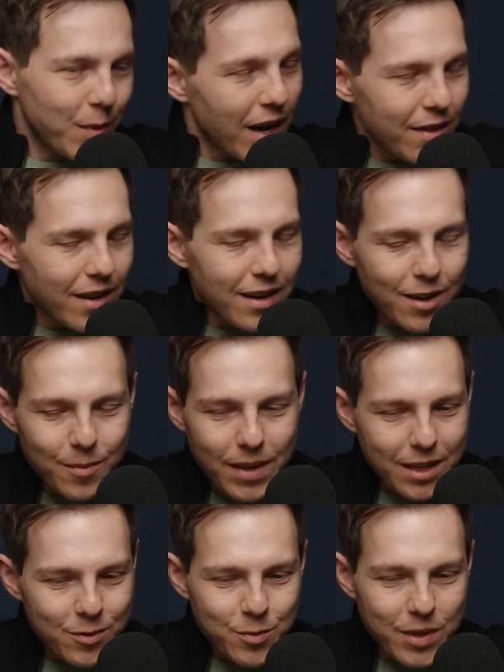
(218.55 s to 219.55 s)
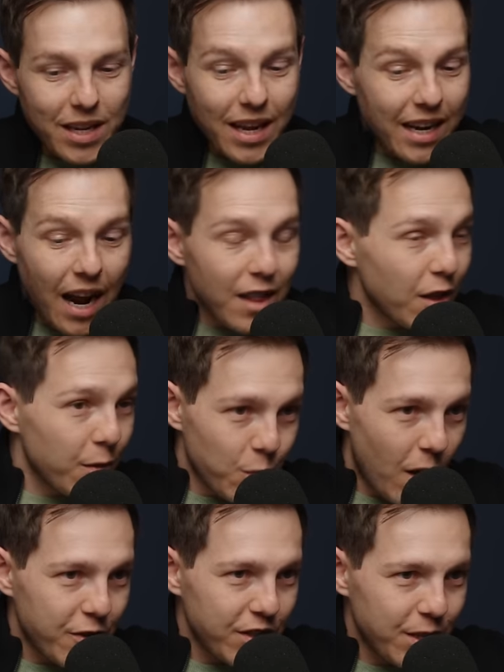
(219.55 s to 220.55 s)
But I thought, oh man, it'd be and I loved
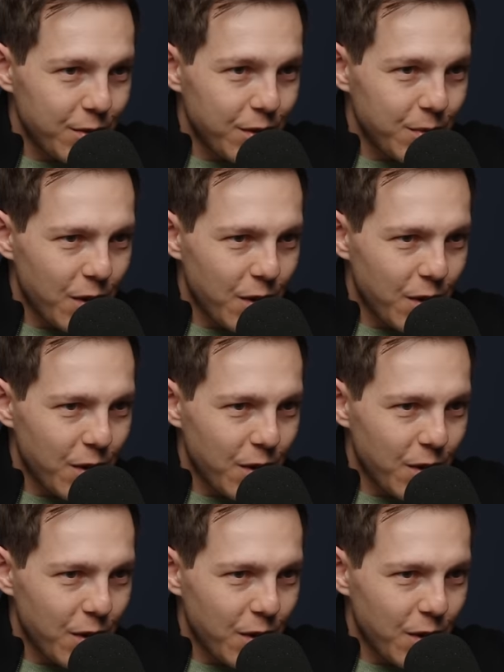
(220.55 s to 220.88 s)
watching YouTube.